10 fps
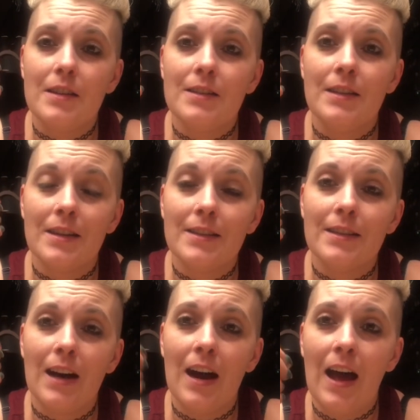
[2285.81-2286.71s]
does
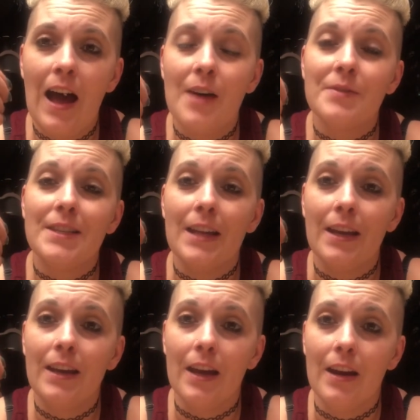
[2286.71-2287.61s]
not have
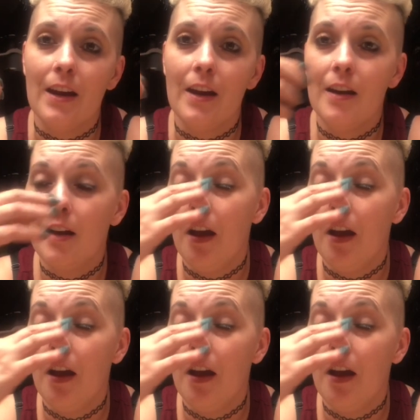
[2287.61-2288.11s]
zinc in it.